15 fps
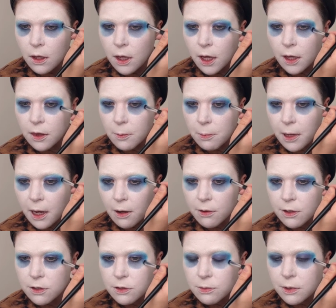And the
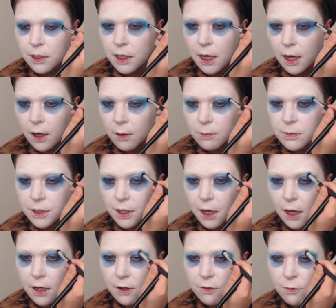powders really help to
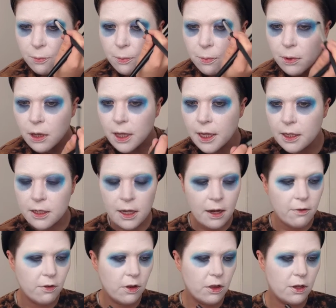kind of blend
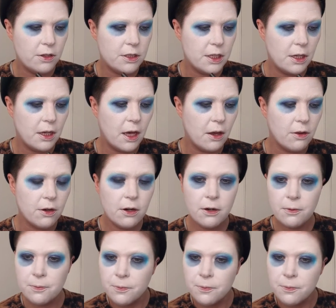everything together.